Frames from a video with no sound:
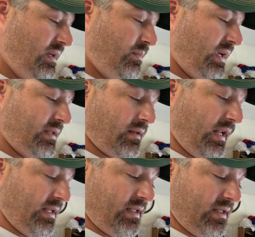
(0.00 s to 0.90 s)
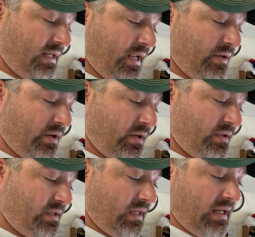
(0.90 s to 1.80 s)
based on ANSI
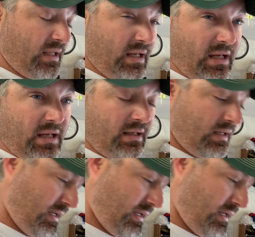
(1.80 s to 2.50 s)
standards, and then